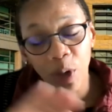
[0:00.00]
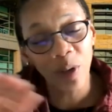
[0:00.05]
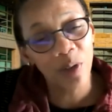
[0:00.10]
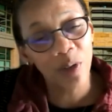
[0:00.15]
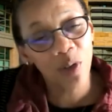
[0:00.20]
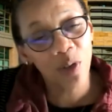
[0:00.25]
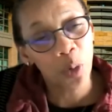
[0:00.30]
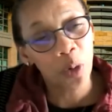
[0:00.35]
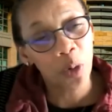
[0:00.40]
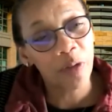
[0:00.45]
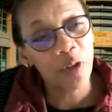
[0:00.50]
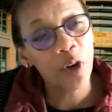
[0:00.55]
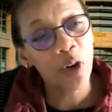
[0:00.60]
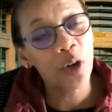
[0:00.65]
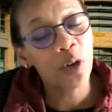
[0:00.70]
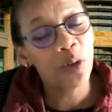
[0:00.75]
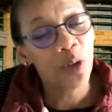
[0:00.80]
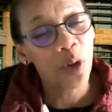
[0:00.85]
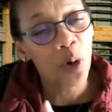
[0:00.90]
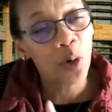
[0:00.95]
sort of
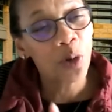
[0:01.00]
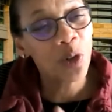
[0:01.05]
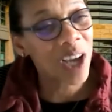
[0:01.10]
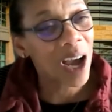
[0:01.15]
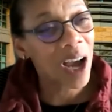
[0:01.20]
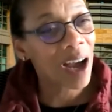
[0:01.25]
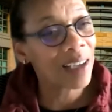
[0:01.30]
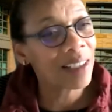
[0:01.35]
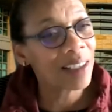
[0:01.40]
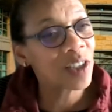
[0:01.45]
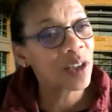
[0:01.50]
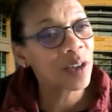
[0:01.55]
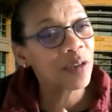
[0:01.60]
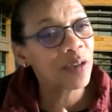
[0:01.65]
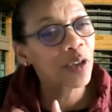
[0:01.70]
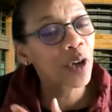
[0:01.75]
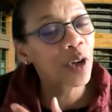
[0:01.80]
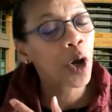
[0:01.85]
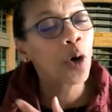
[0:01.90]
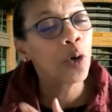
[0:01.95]
those kinds
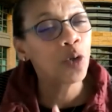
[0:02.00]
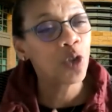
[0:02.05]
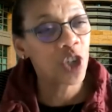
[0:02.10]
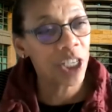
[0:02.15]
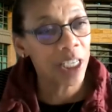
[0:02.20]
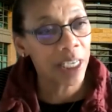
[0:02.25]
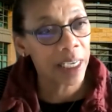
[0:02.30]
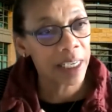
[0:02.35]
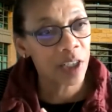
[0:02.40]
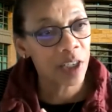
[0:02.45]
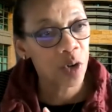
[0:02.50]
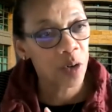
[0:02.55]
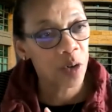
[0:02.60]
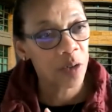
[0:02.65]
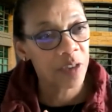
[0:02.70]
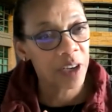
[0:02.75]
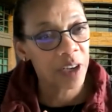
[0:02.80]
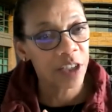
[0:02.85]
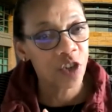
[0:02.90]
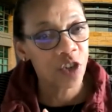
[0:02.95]
of coaching
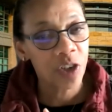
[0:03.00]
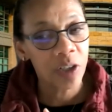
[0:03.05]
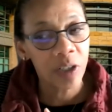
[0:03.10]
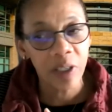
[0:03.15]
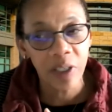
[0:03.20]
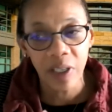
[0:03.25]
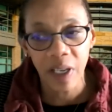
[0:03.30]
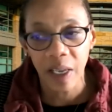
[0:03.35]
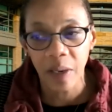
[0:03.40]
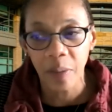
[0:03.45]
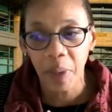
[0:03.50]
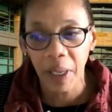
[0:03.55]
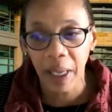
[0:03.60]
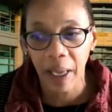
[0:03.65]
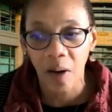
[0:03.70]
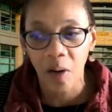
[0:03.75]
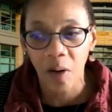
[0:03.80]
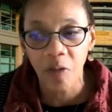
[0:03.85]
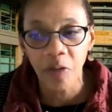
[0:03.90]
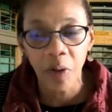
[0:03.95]
interventions can be
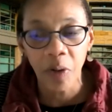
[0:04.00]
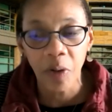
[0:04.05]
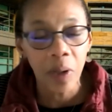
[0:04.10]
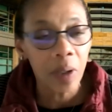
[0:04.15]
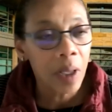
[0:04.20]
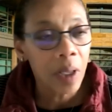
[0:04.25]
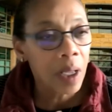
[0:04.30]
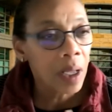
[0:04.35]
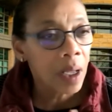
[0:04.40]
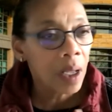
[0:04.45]
helpful,